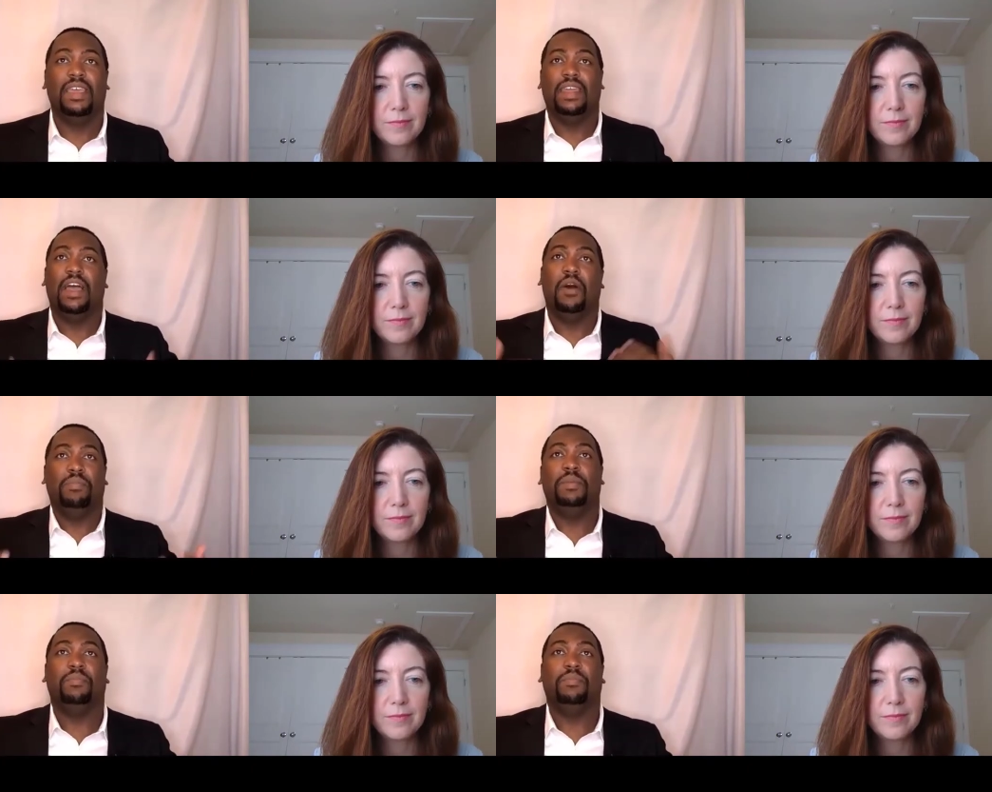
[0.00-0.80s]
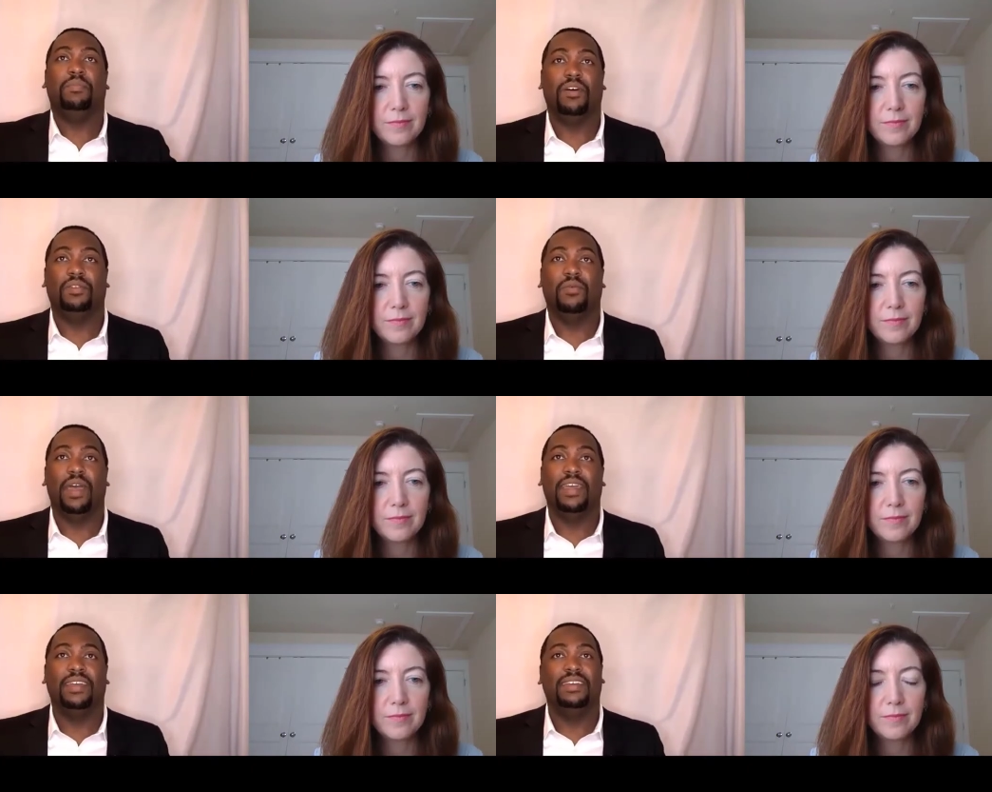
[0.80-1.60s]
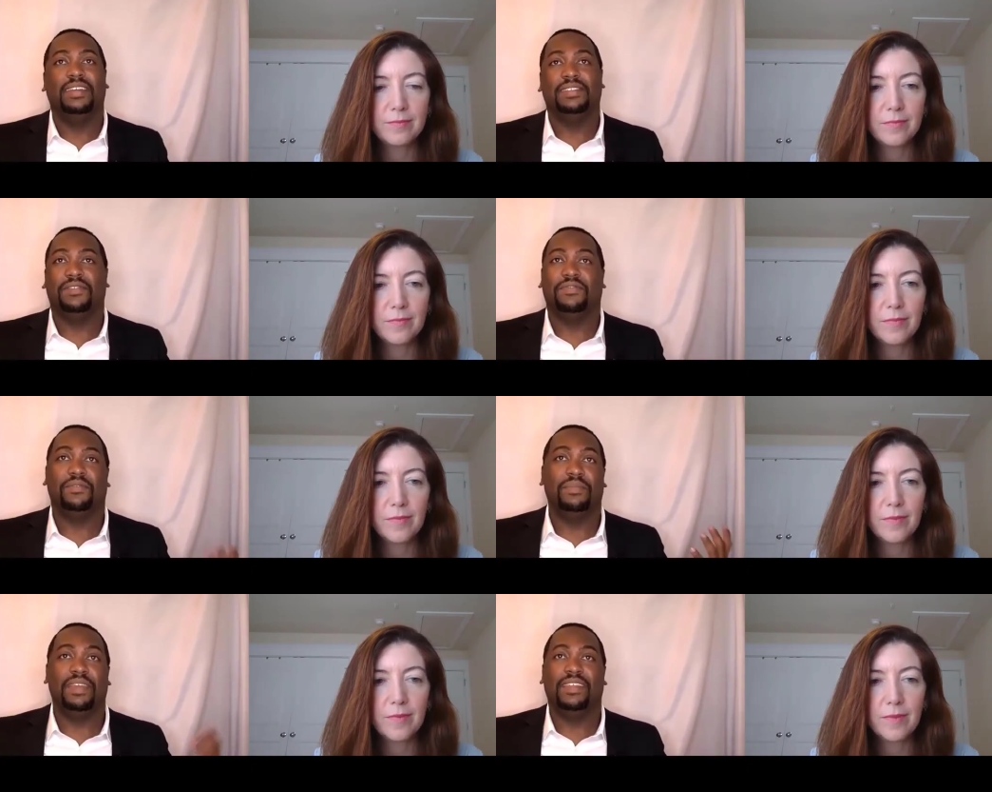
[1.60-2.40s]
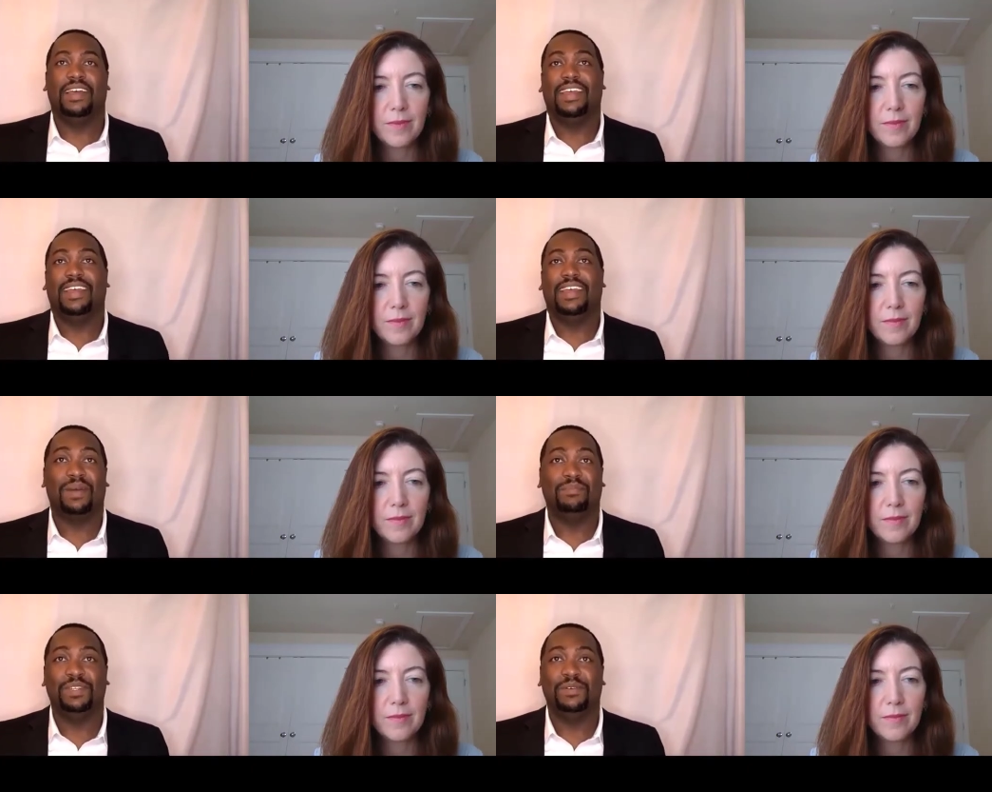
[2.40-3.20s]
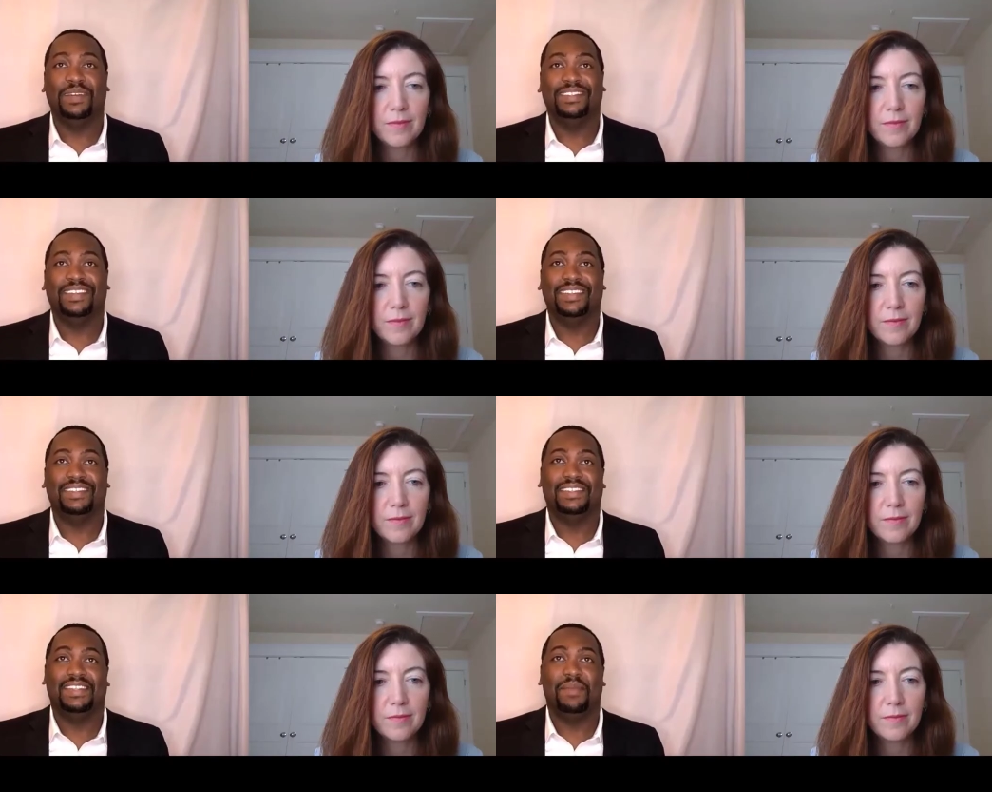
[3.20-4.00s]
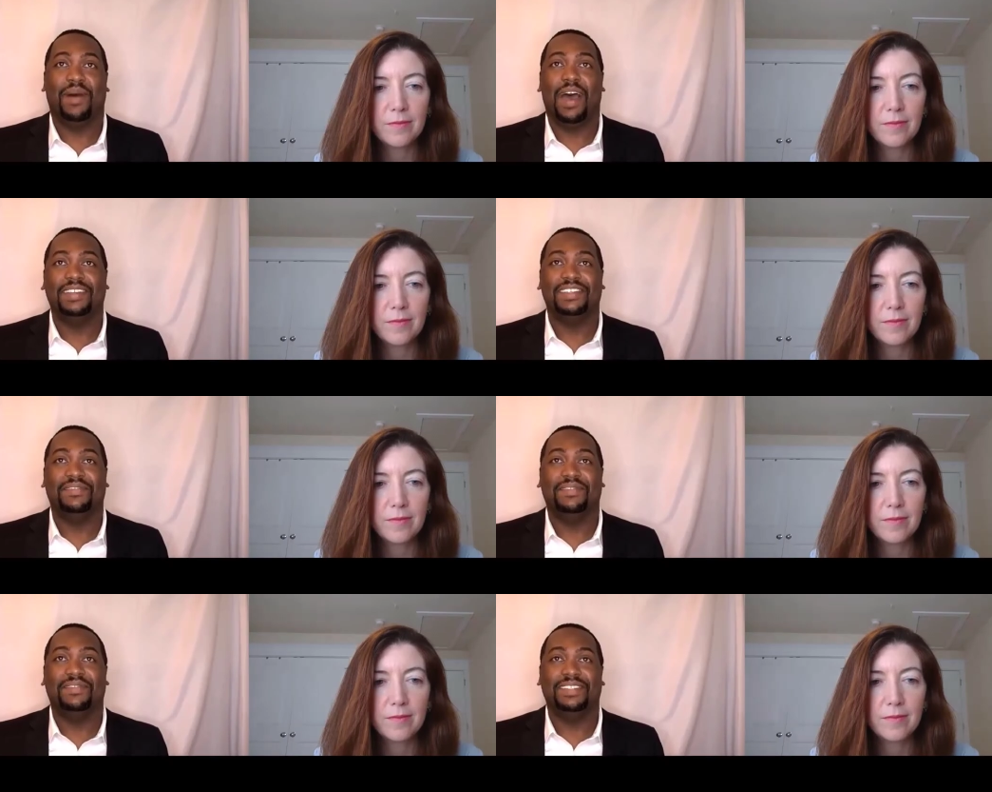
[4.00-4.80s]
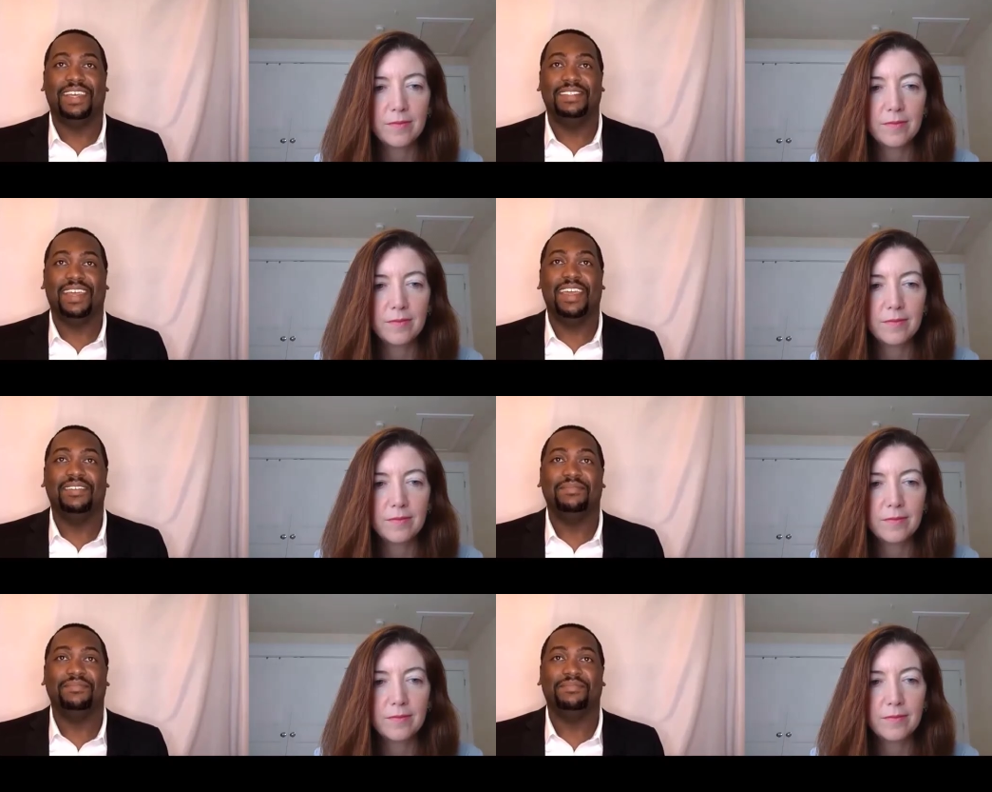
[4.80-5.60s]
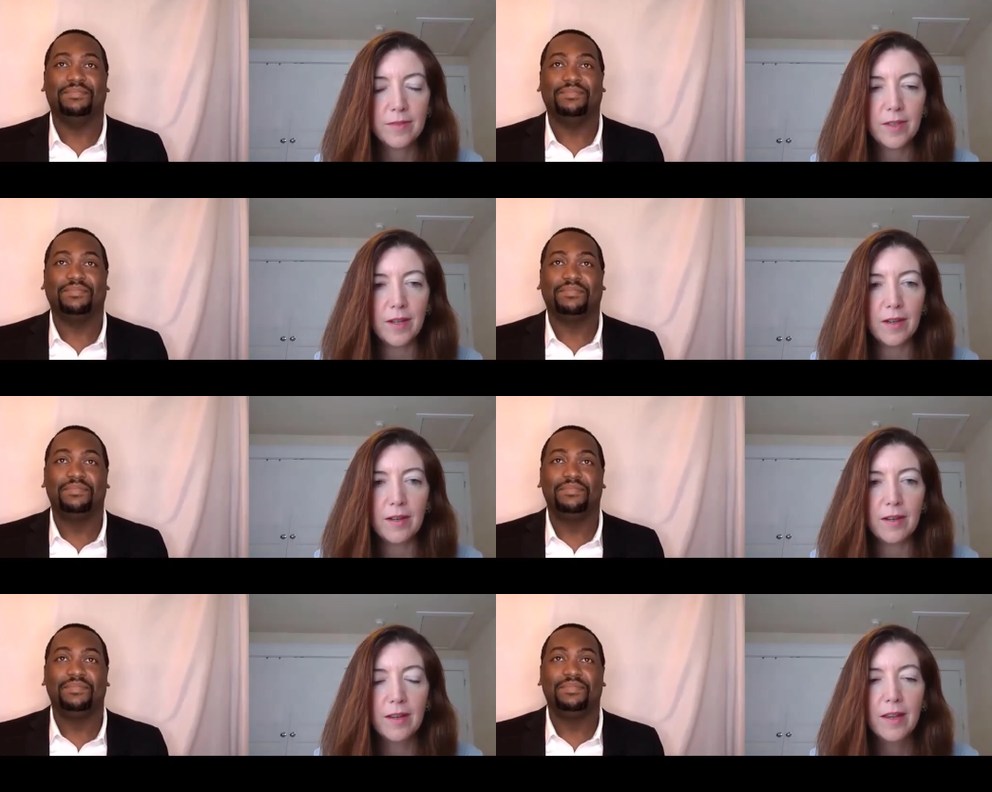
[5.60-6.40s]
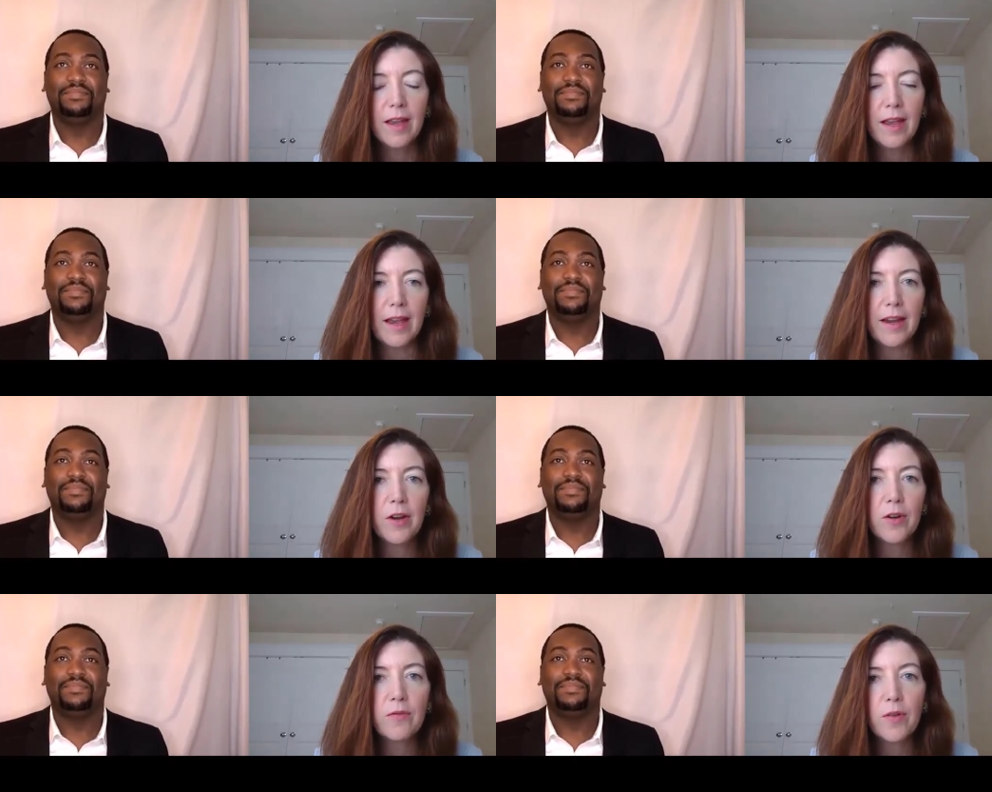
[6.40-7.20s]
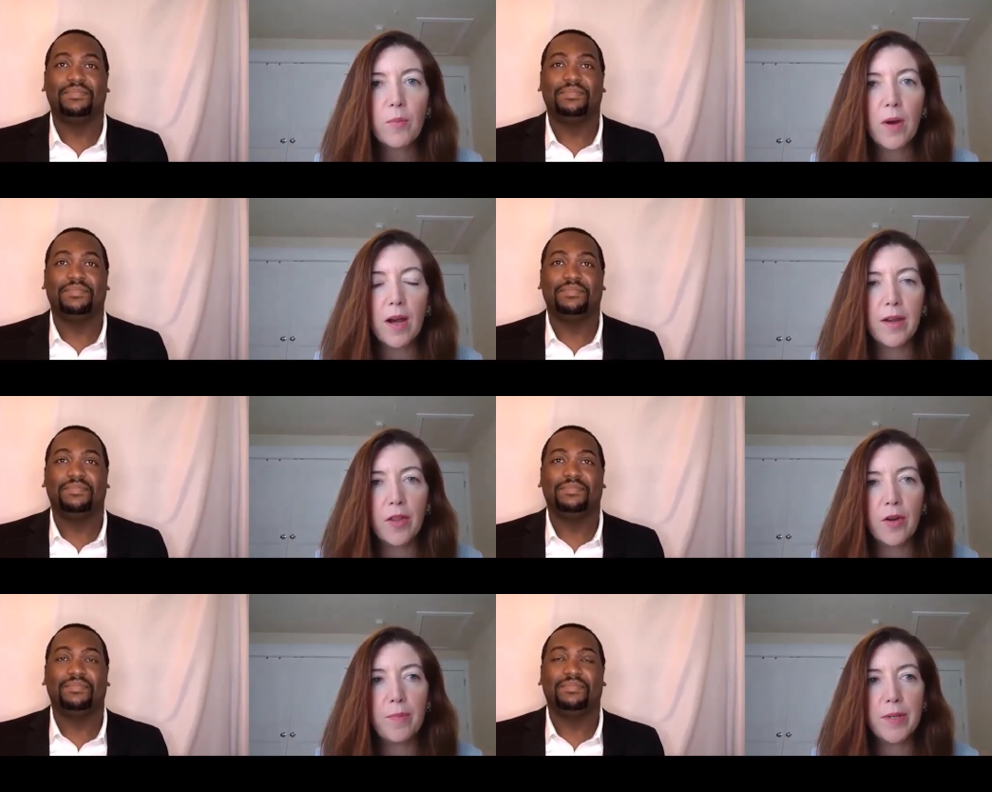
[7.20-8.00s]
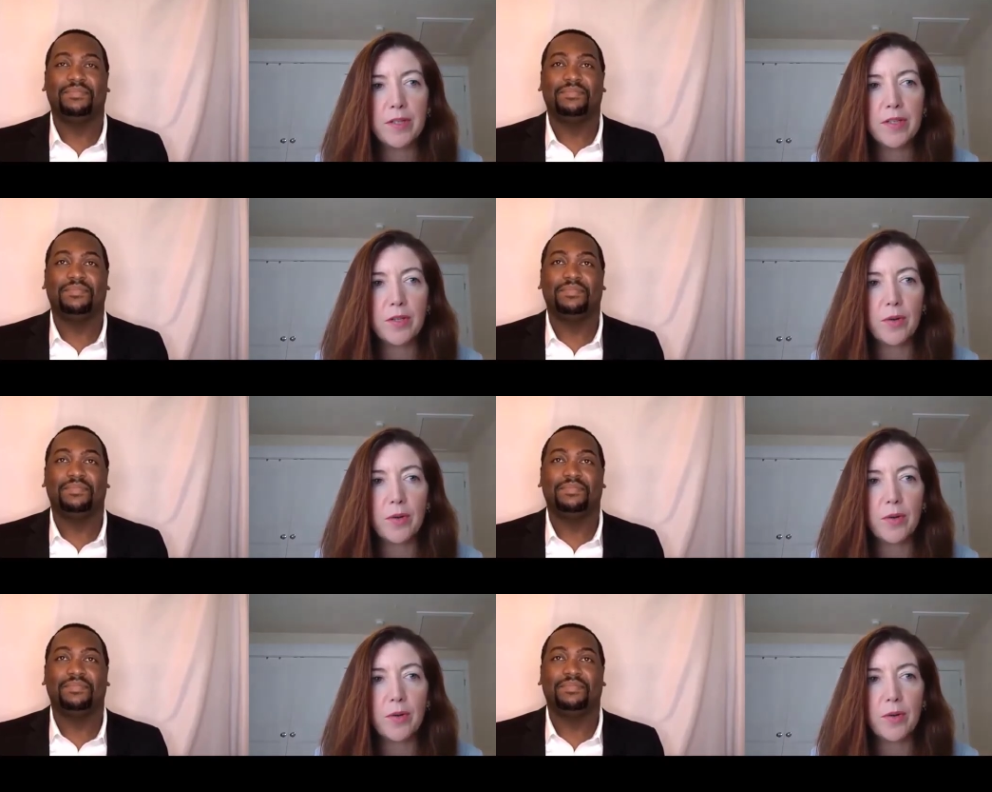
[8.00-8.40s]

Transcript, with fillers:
Speaker 1: and help people along the way. So for me, that, that's what I'm doing to, to stay positive and to stay sane.
Speaker 2: Yeah. I heard from another business